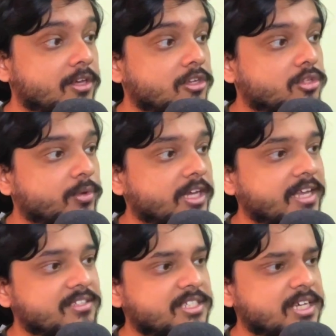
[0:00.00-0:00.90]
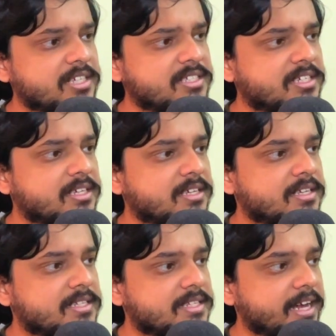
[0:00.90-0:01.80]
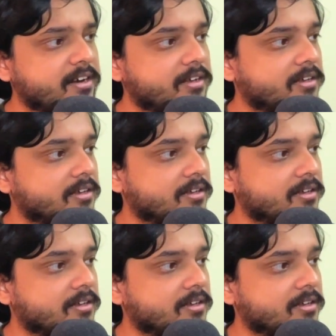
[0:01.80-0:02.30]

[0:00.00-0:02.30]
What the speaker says: So we can just send